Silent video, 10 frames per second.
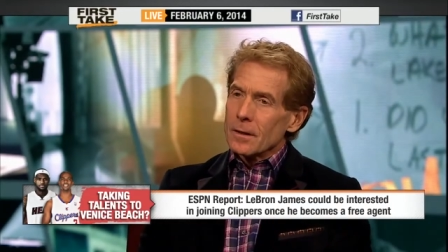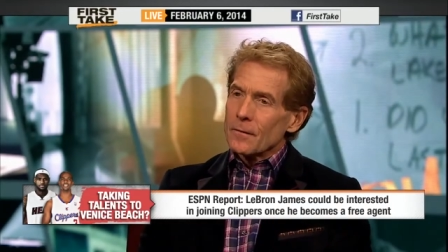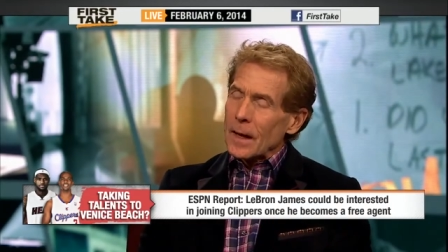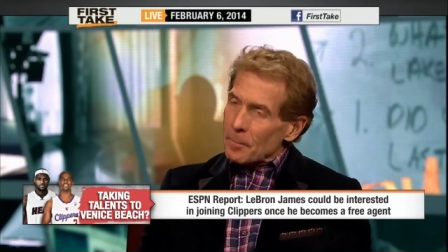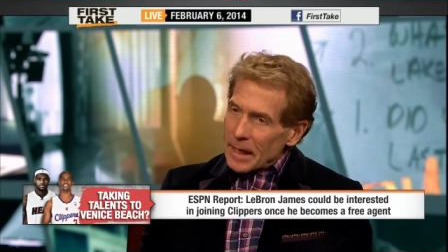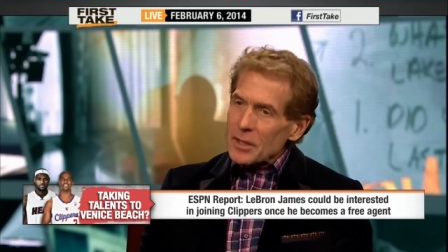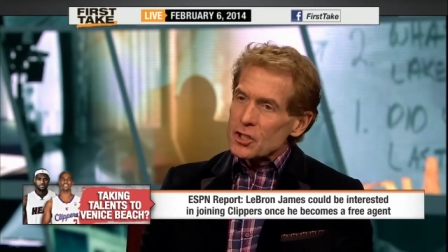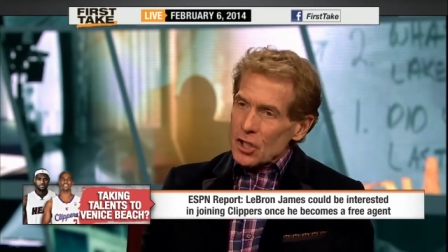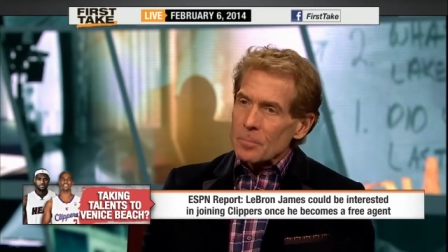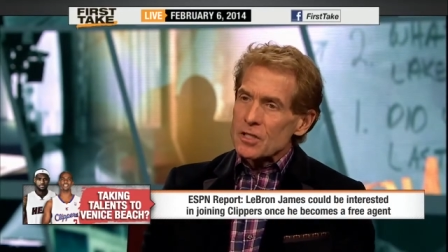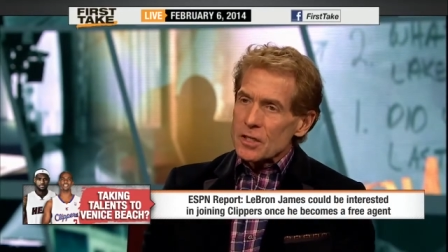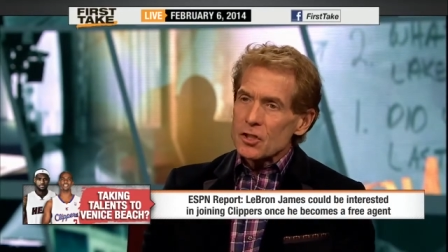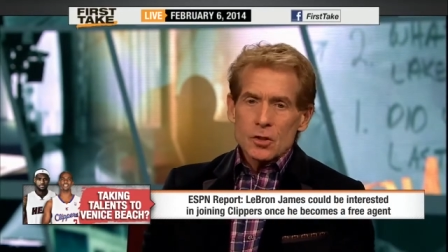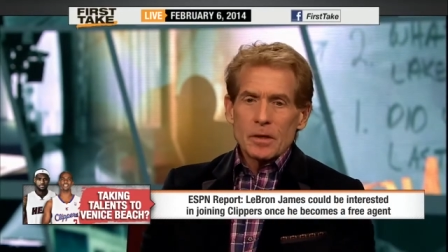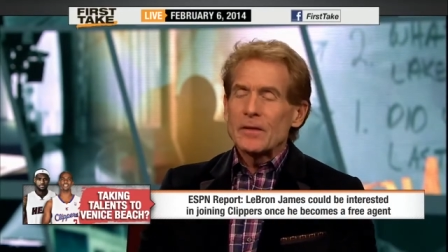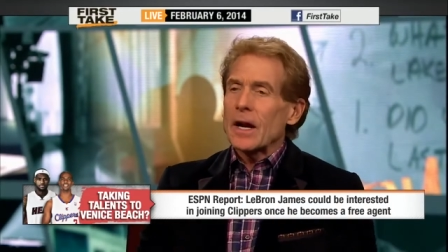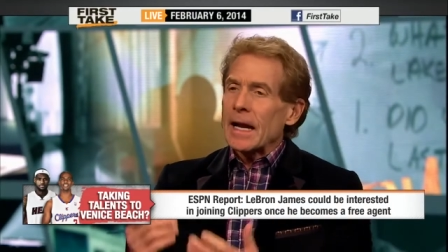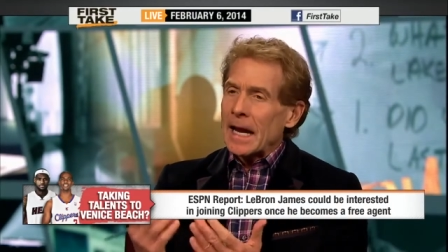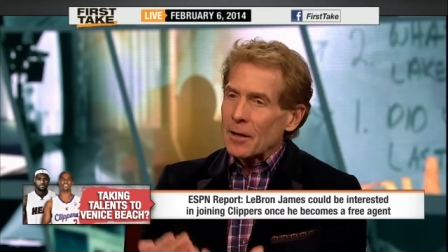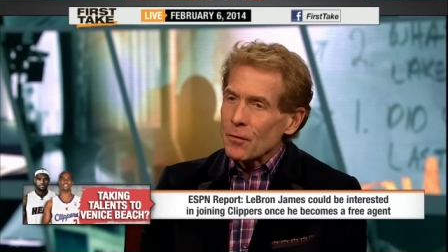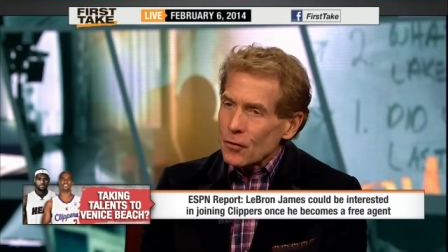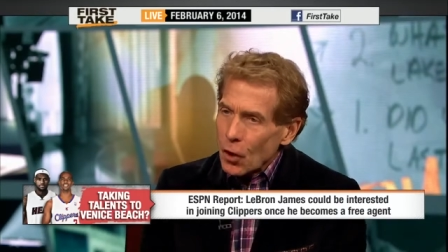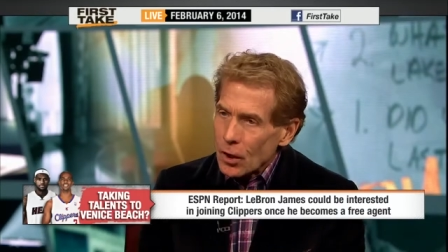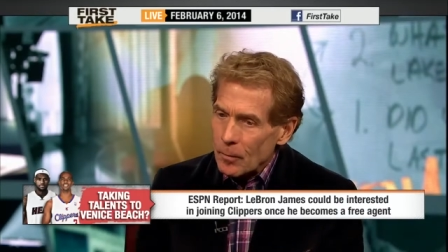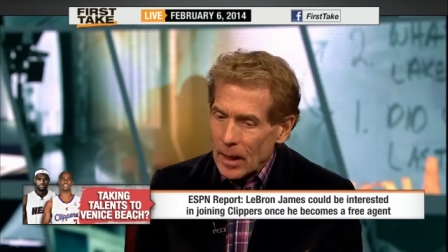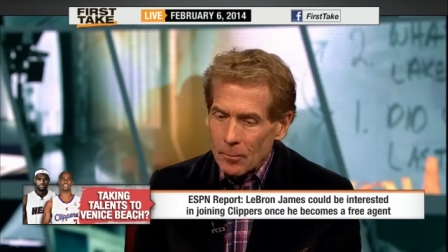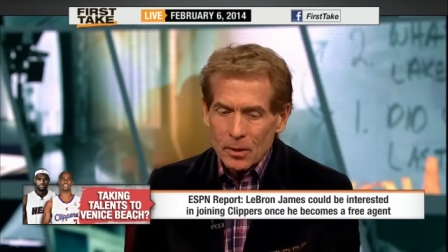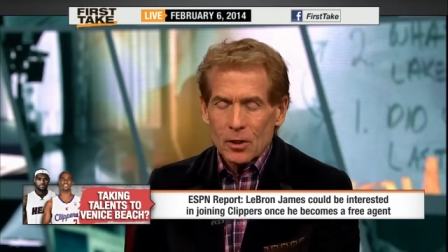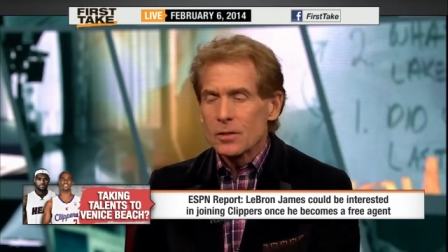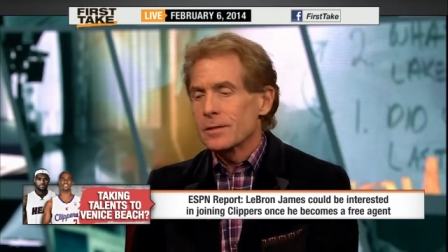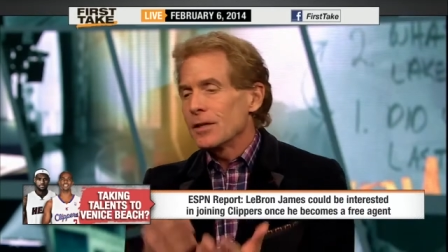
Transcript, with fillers: that makes some sense to me that I hadn't thought about because,